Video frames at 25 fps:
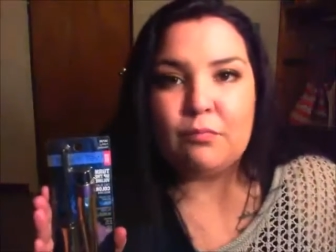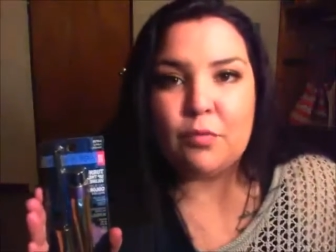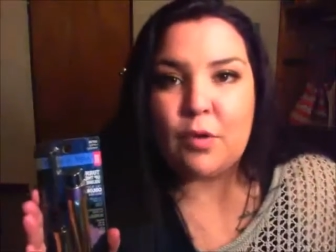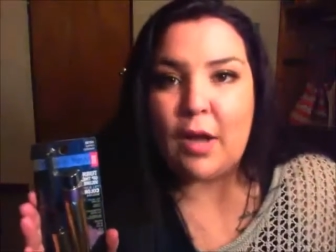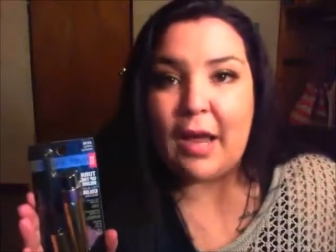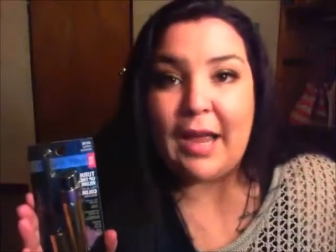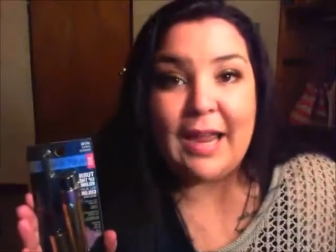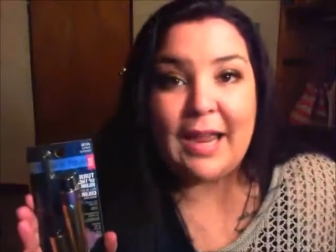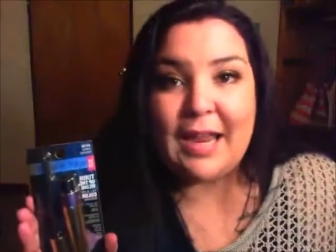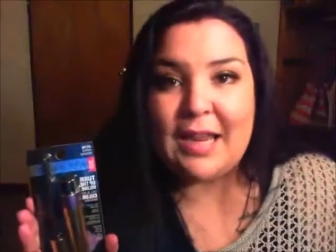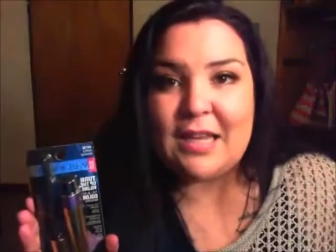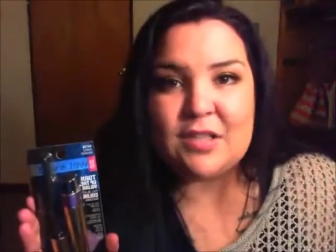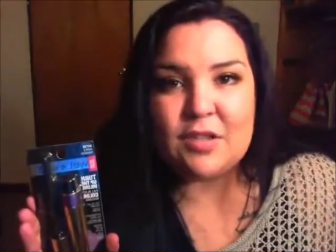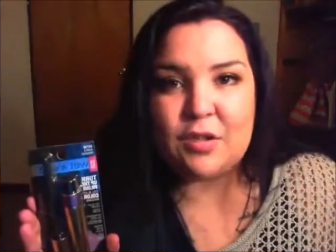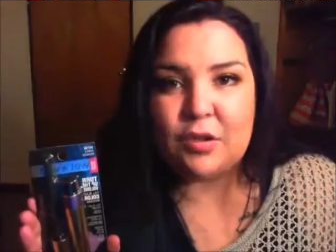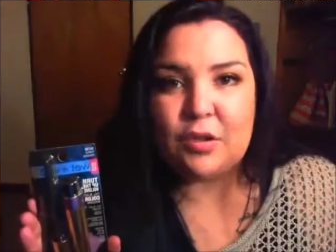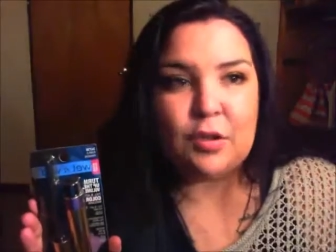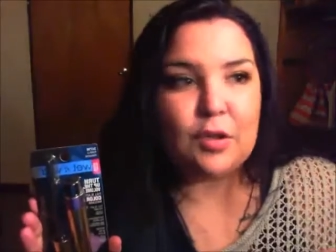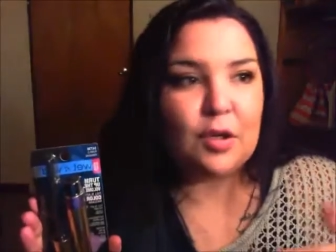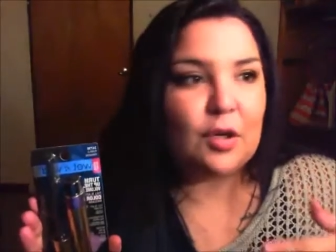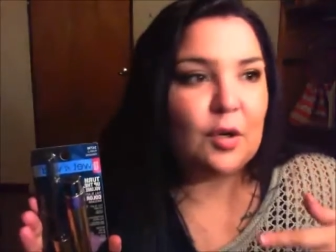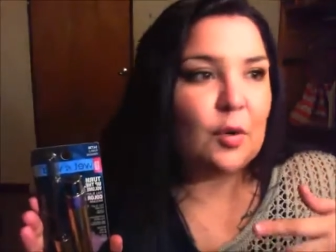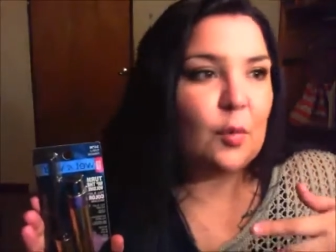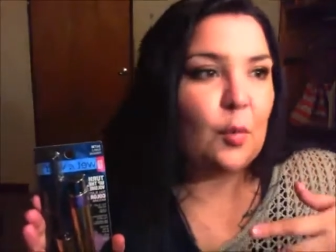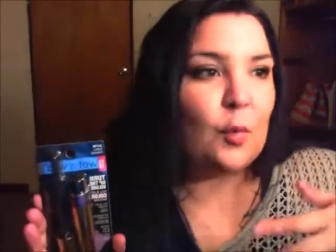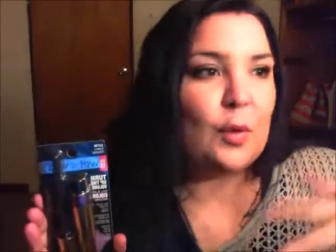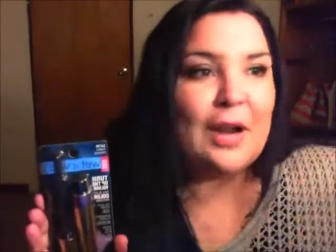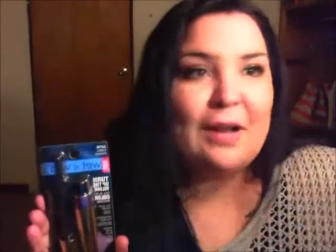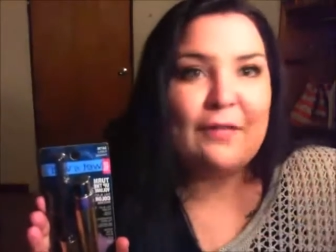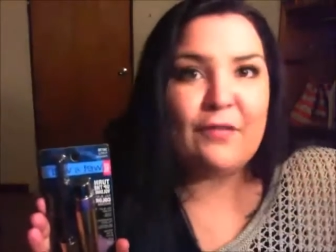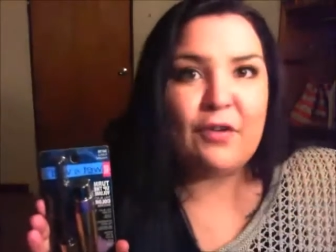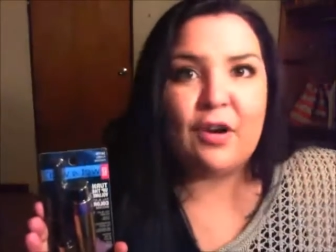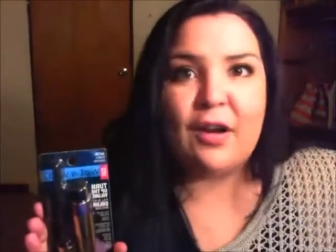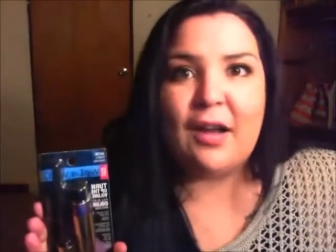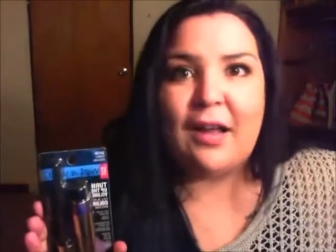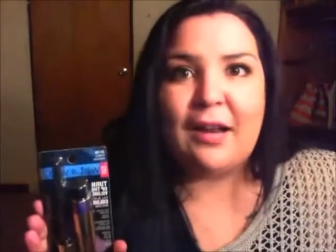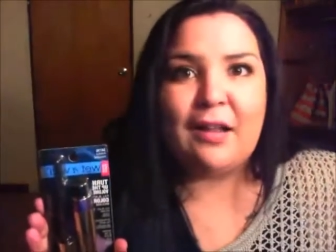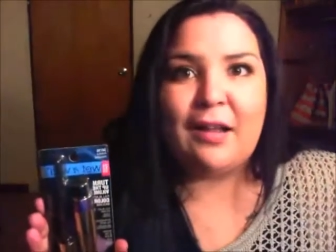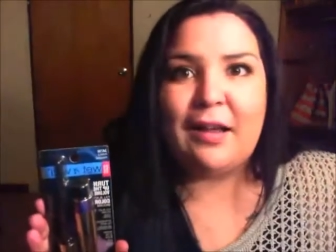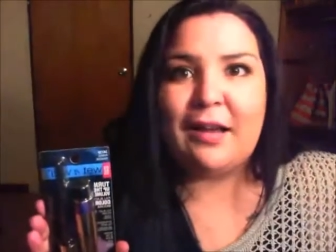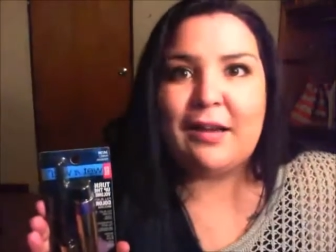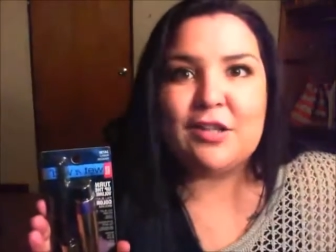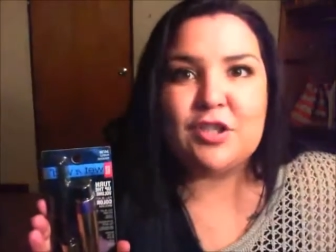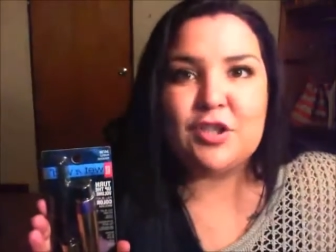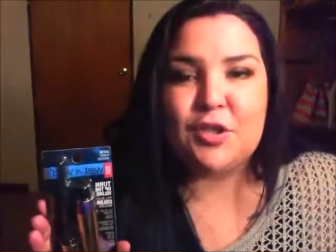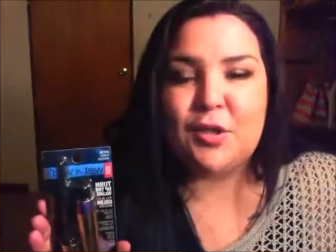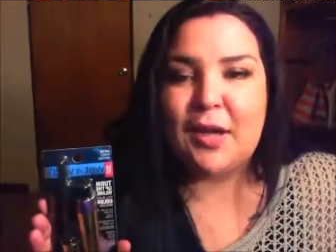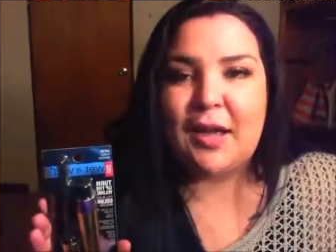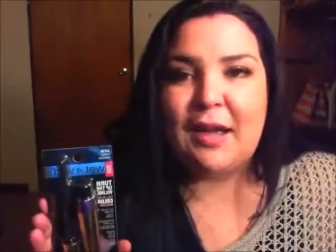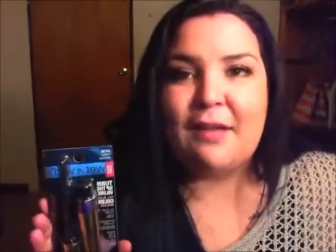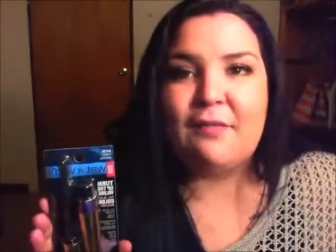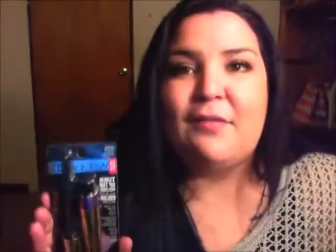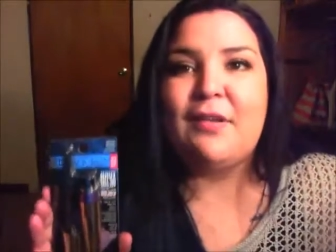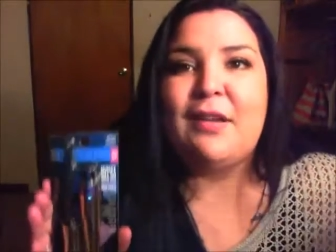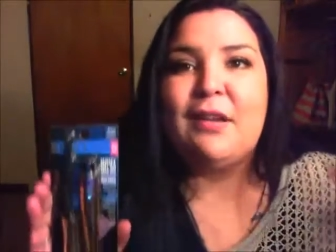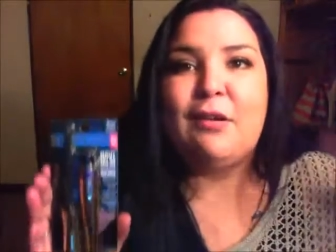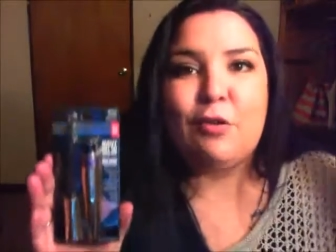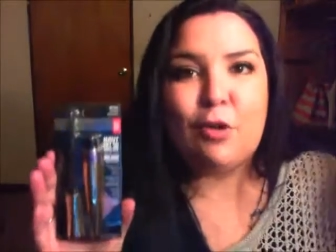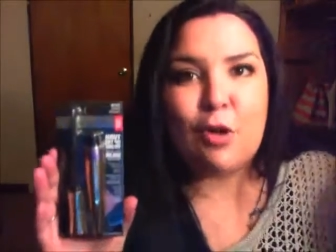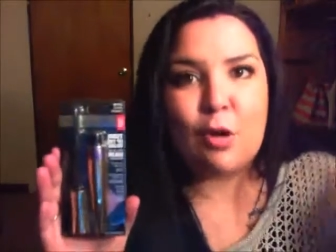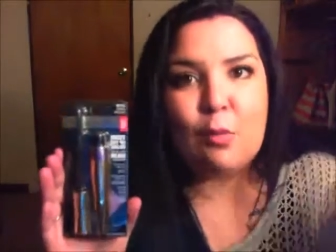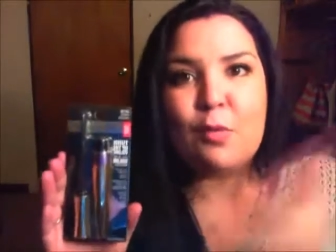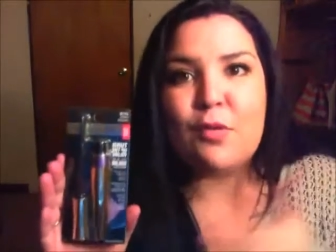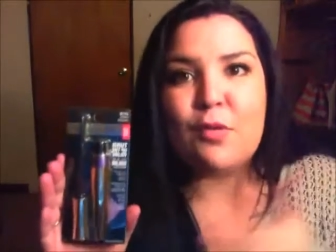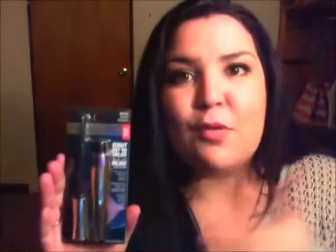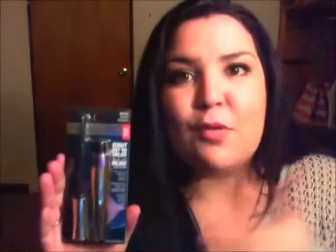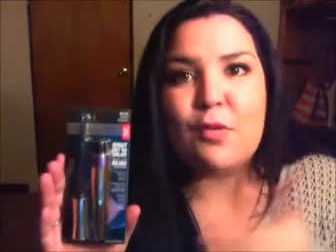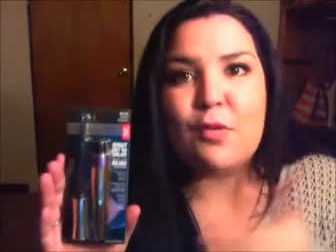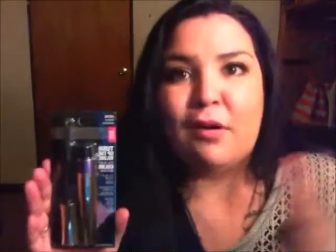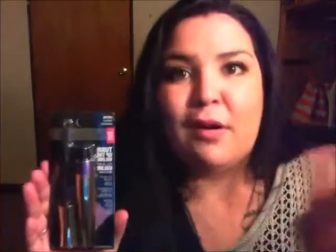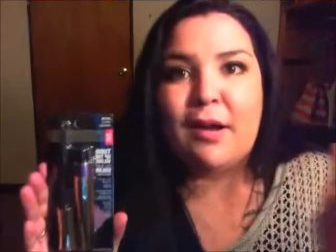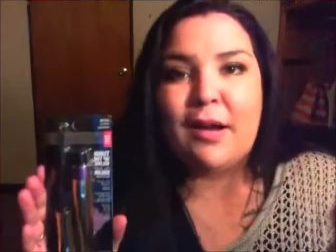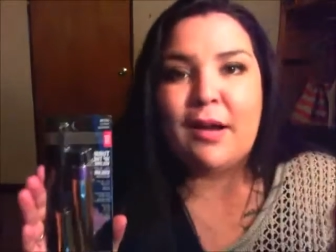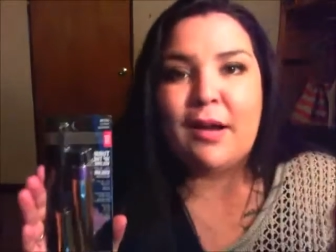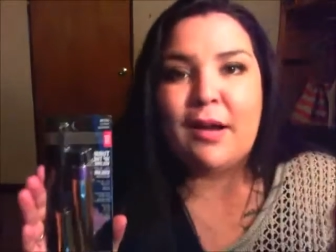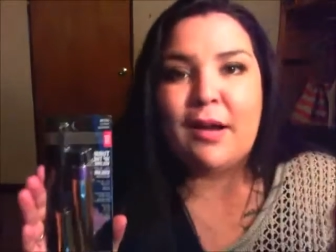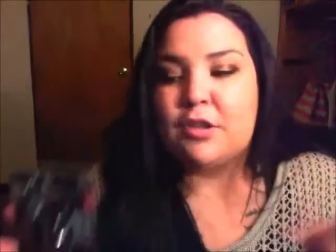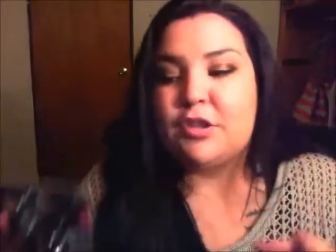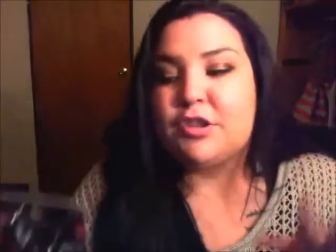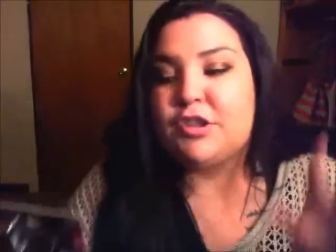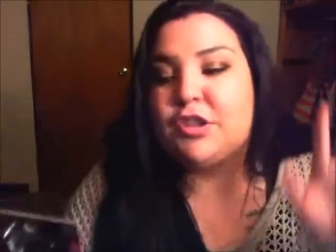hazel or whatever kind of eyes you have, it'll go with your eye color.